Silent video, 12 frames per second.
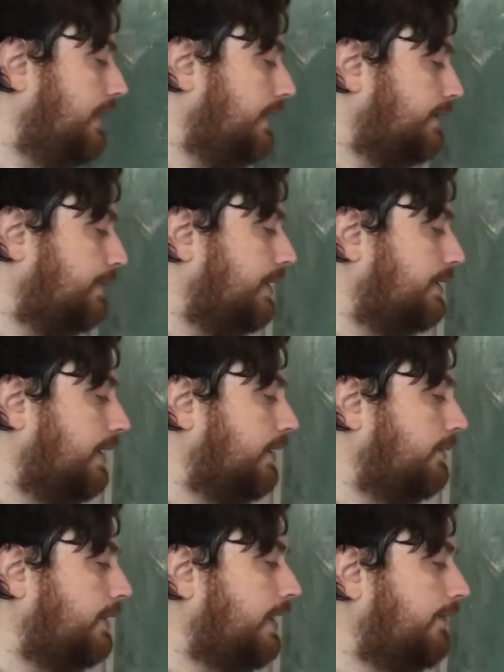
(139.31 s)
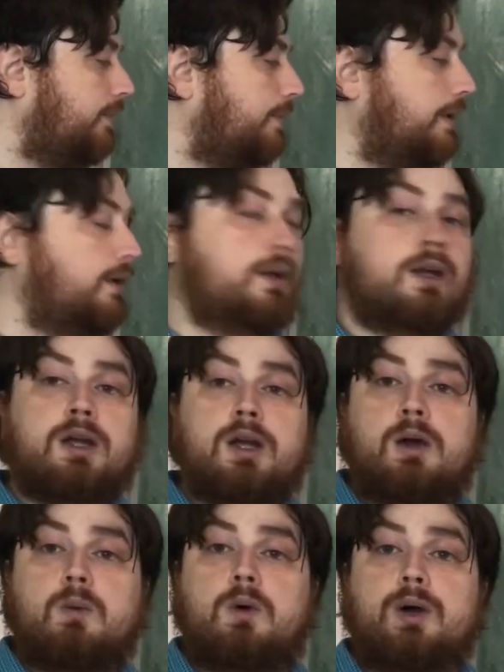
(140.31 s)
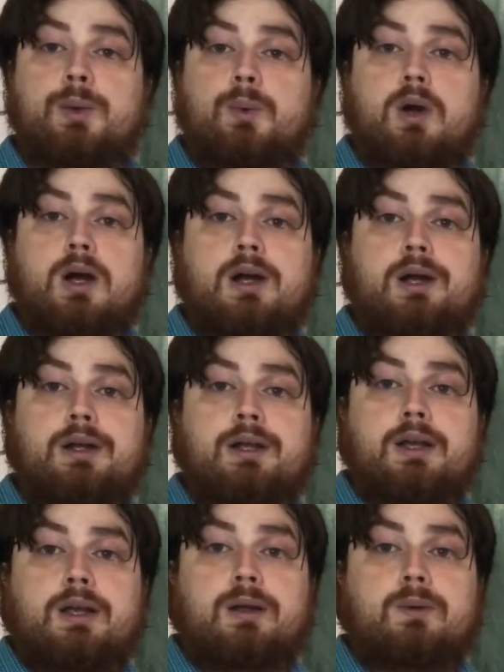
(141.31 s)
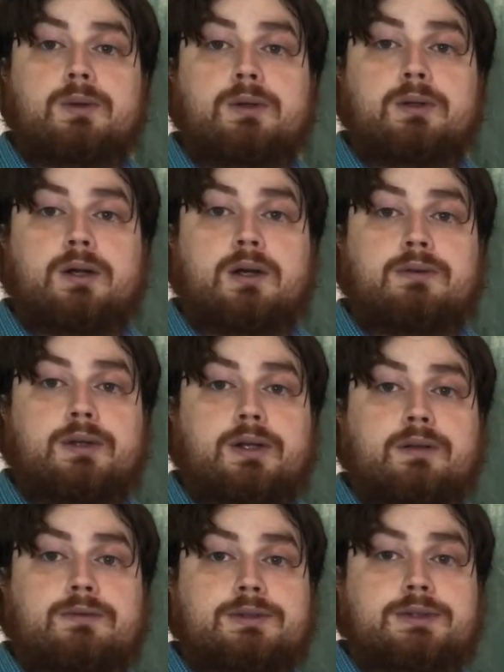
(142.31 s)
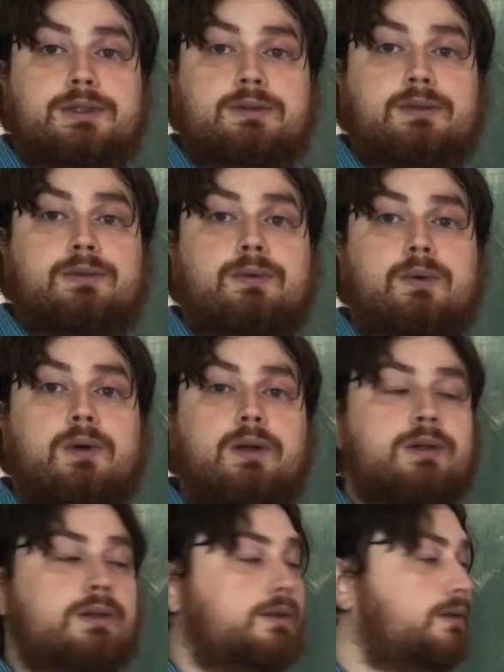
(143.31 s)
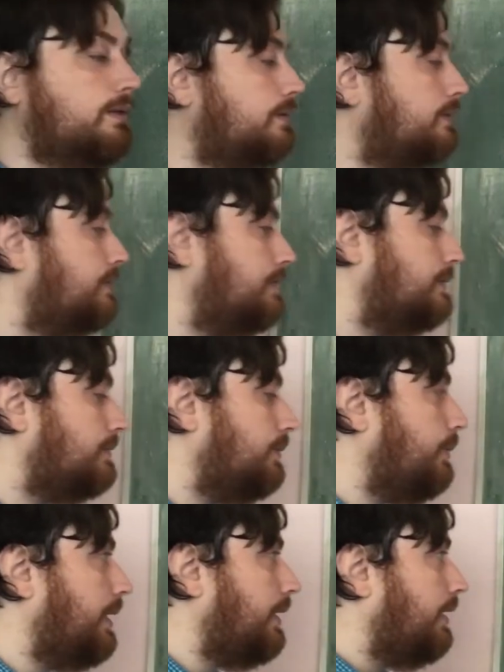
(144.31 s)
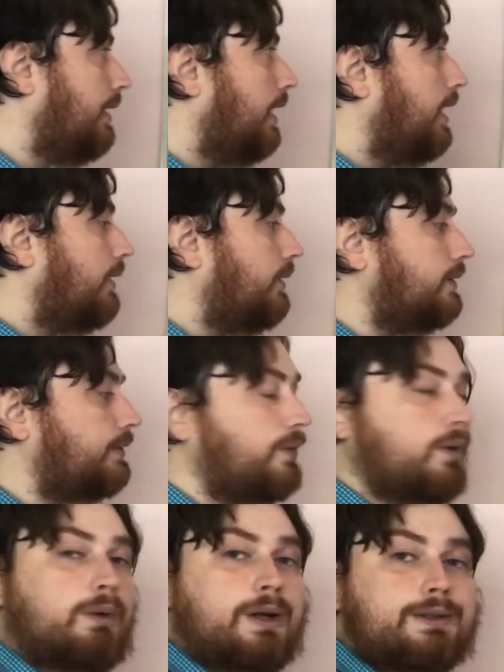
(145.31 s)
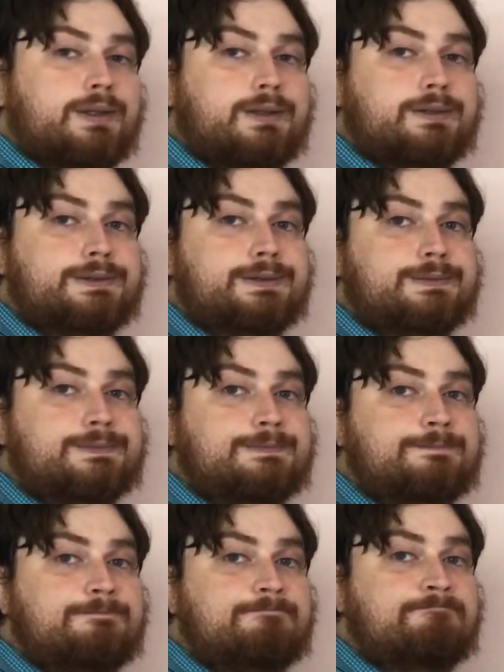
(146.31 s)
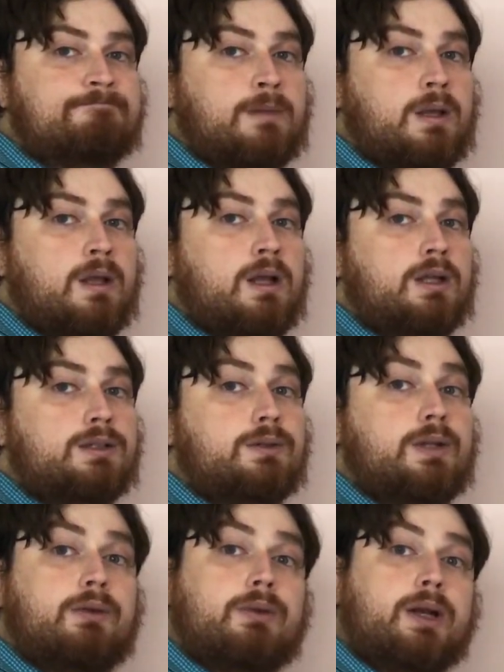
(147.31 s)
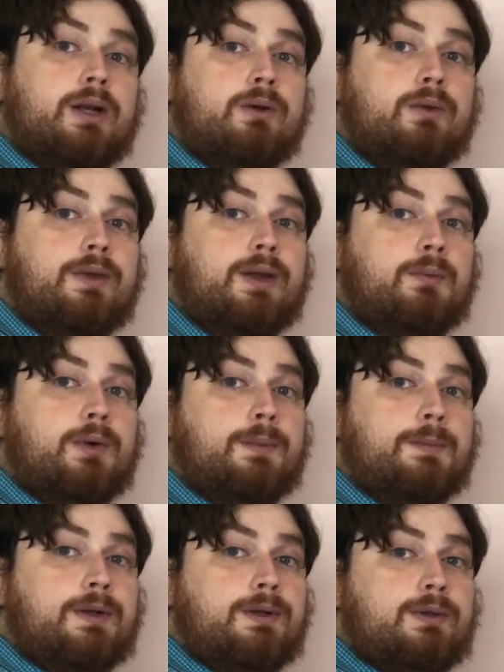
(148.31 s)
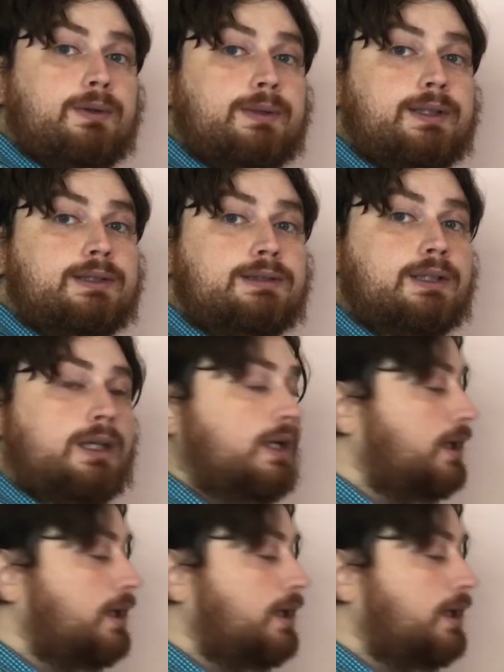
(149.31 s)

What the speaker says: each rectangle would have to be 1 wide in order to cover the interval 0 to 4 with those 4 rectangles. So now that I know that, what I'm going to do is